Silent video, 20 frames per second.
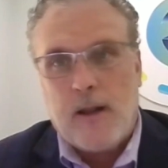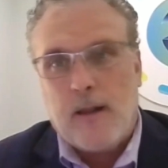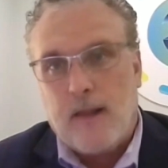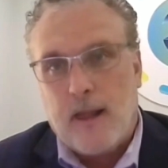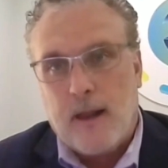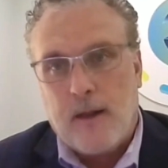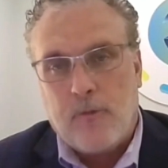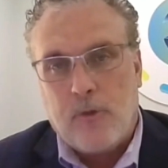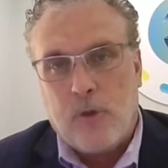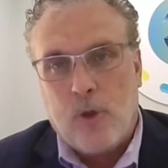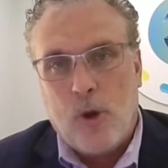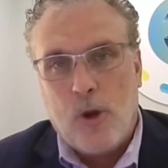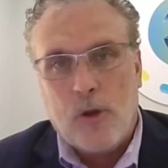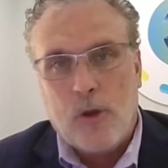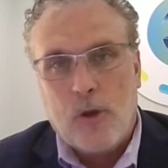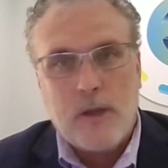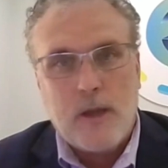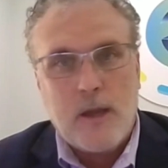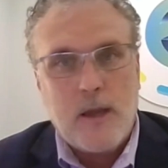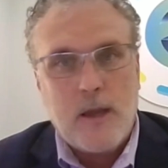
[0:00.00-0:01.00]
create a lot of
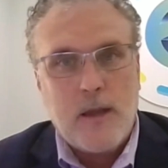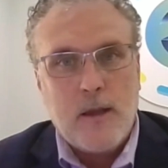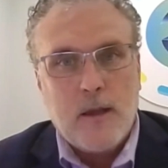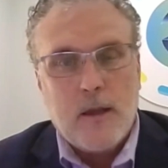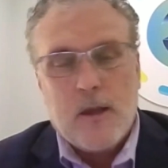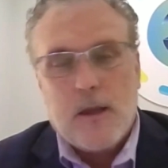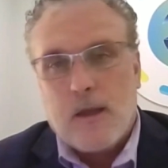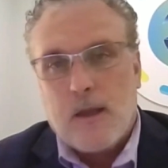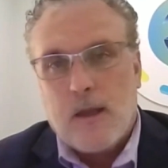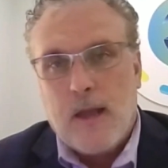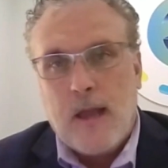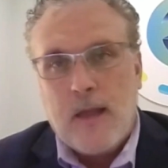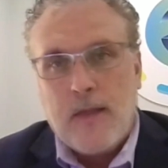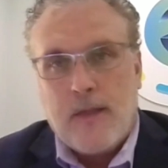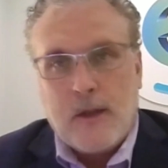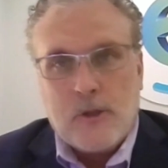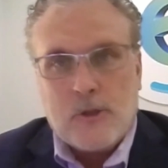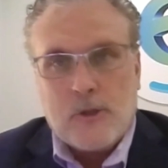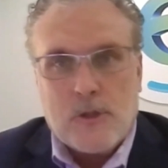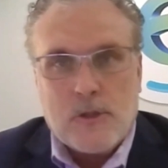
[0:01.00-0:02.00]
loyalty
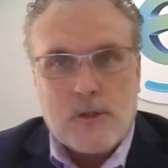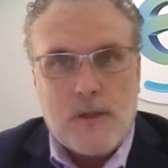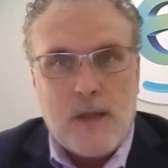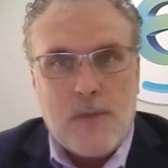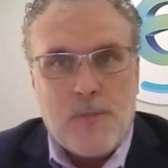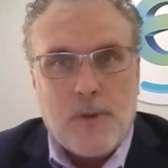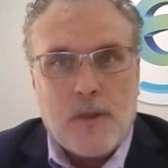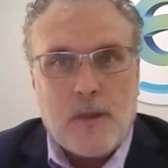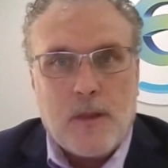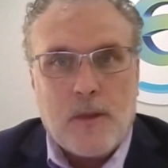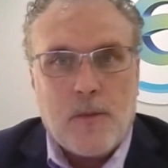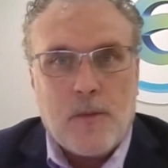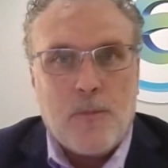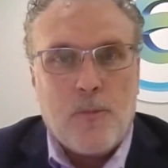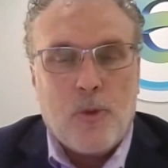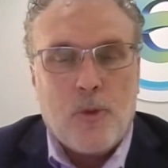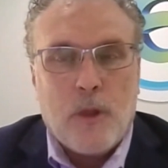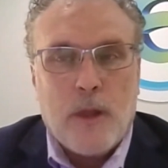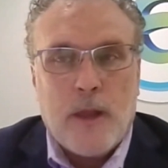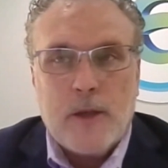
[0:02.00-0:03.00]
and then just deepen the
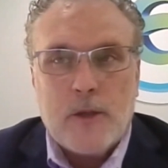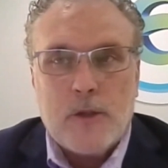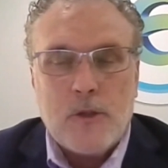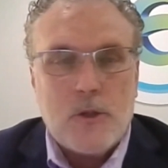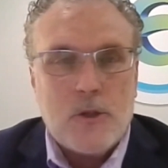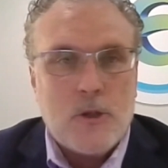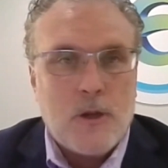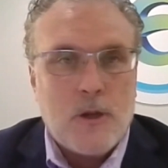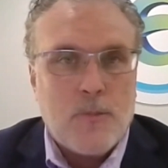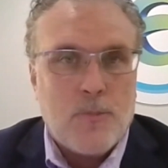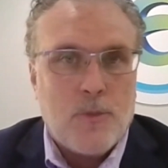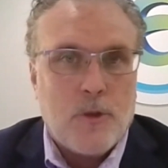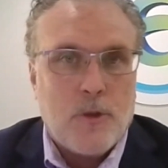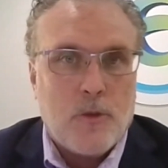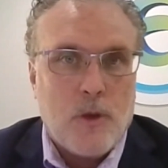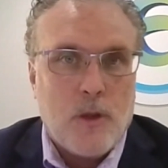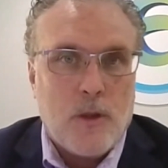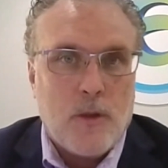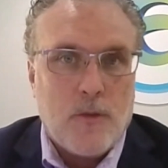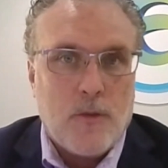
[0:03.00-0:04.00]
relationship
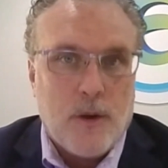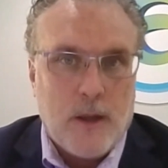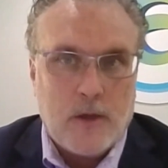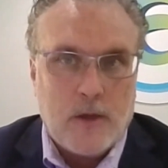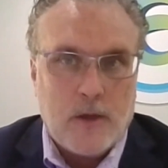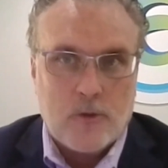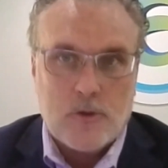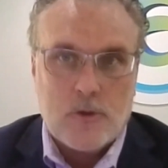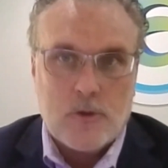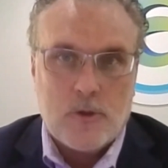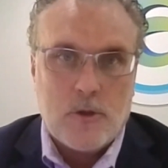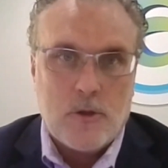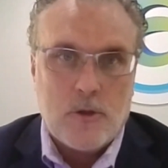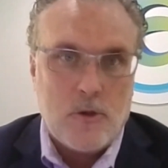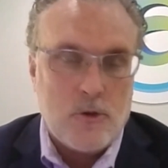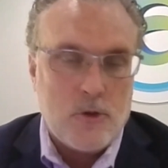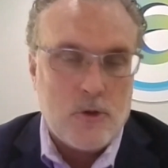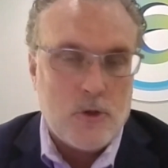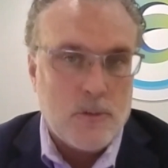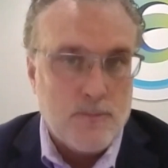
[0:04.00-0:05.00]
between the financial
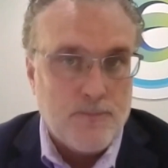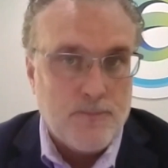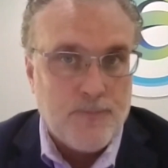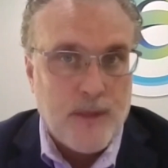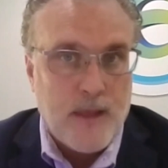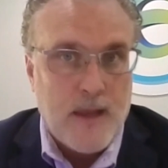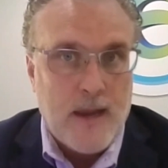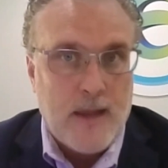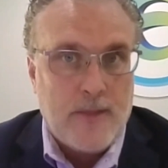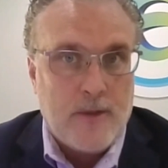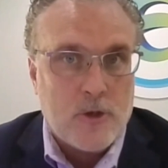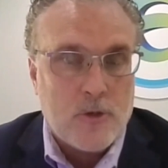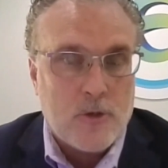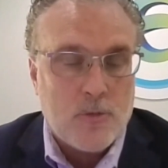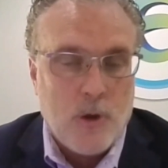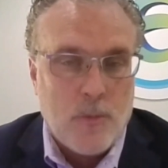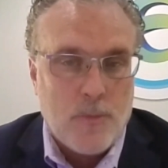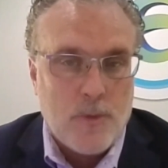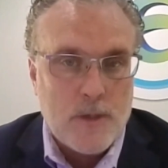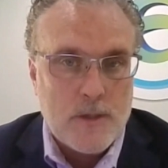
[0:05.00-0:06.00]
institution and their
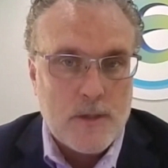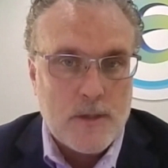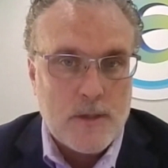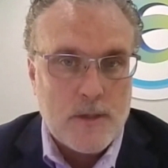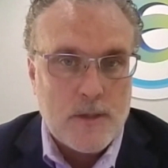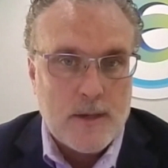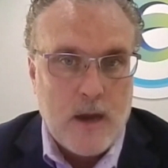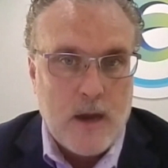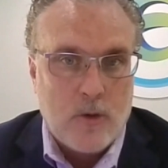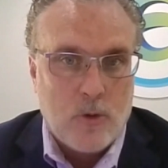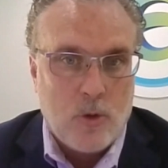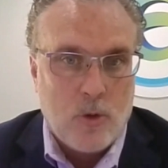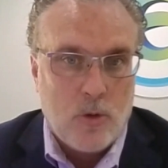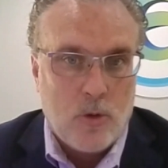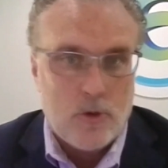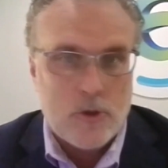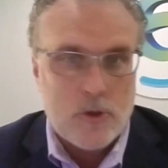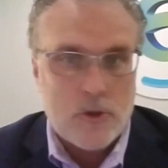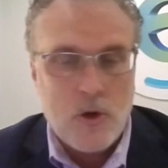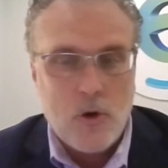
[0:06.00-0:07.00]
small business account holder.